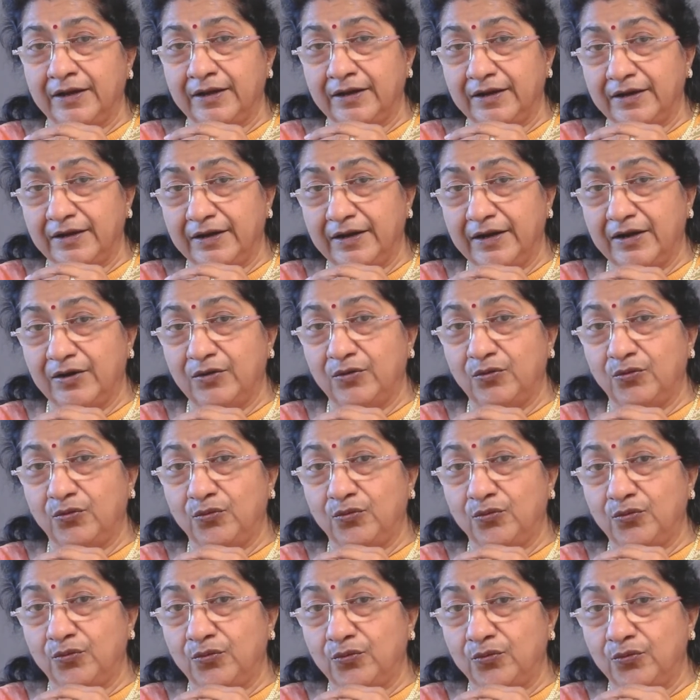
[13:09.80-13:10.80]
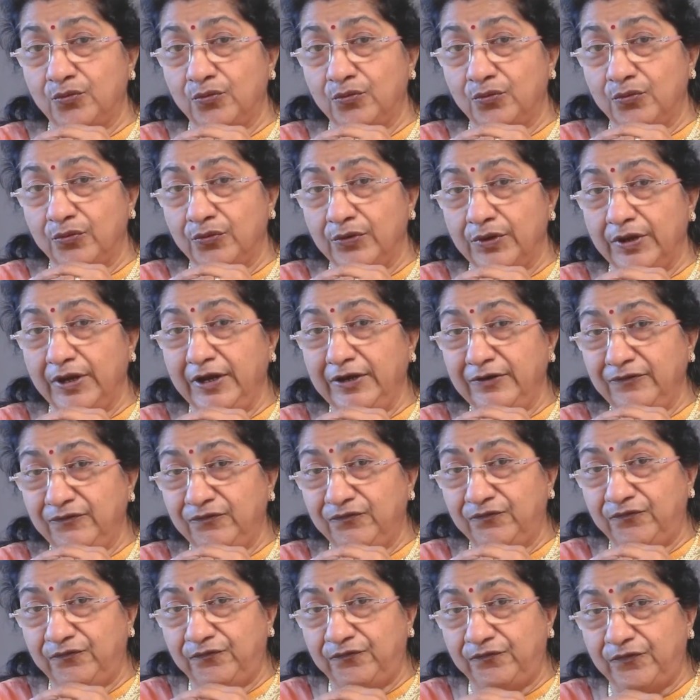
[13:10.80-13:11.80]
Now, in
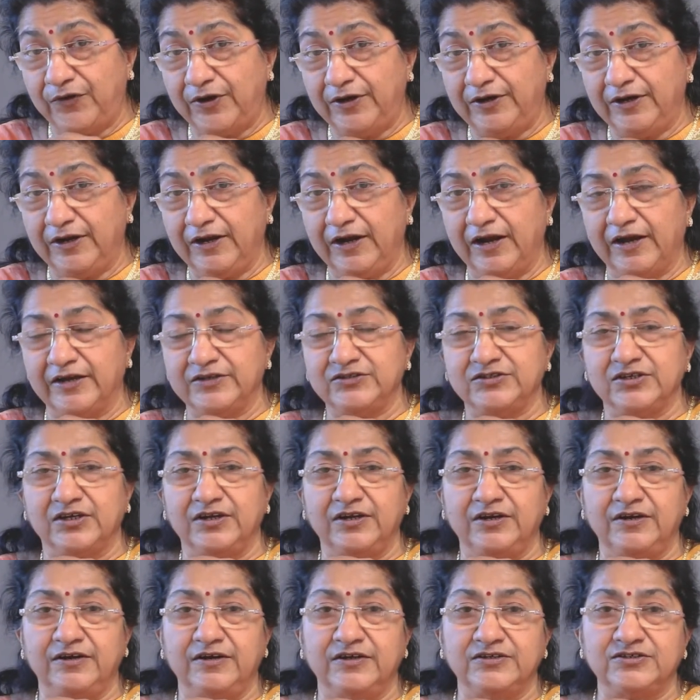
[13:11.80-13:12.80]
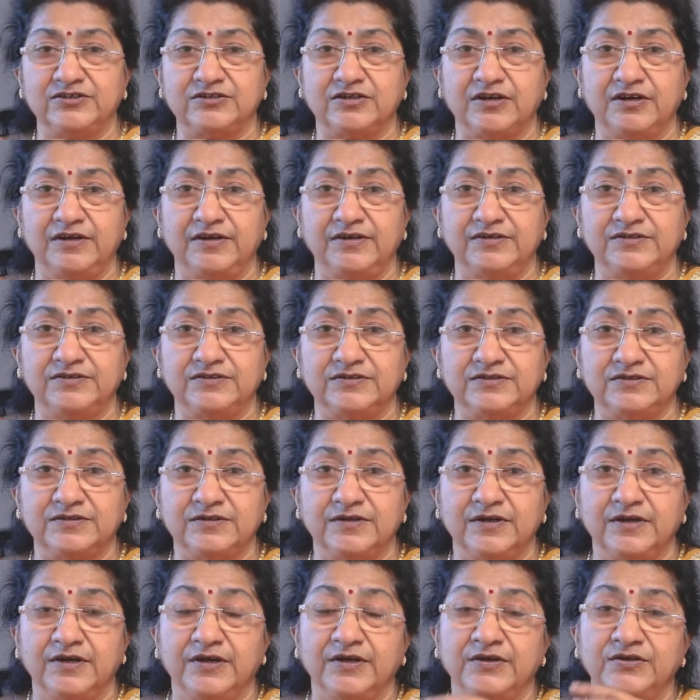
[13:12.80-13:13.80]
fertilizer industries,
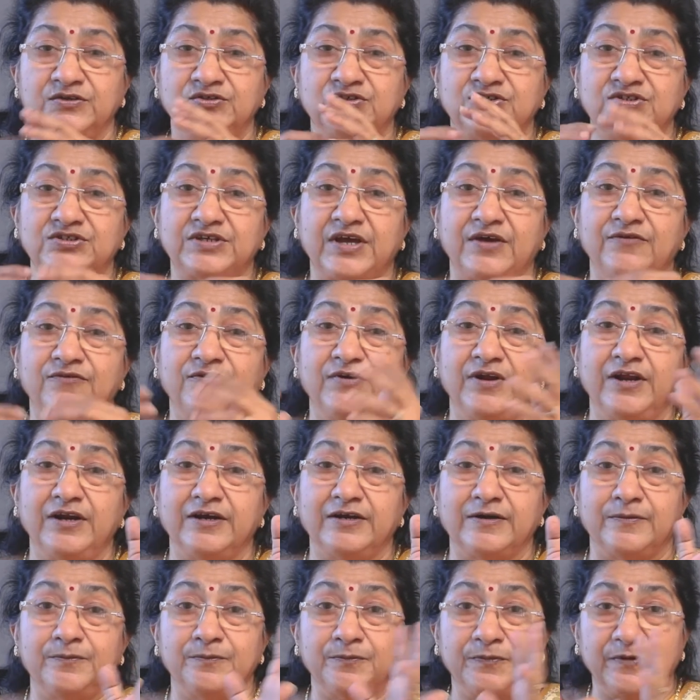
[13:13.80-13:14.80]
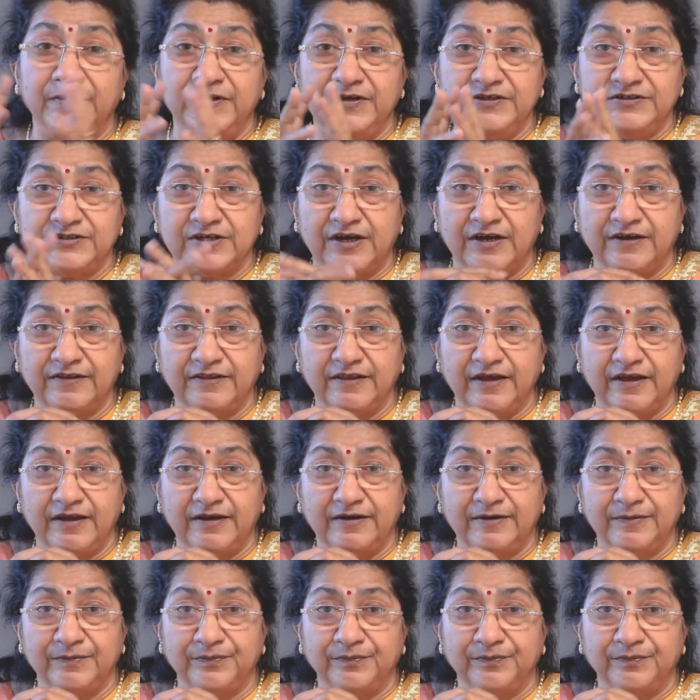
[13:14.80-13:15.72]
several companies are there.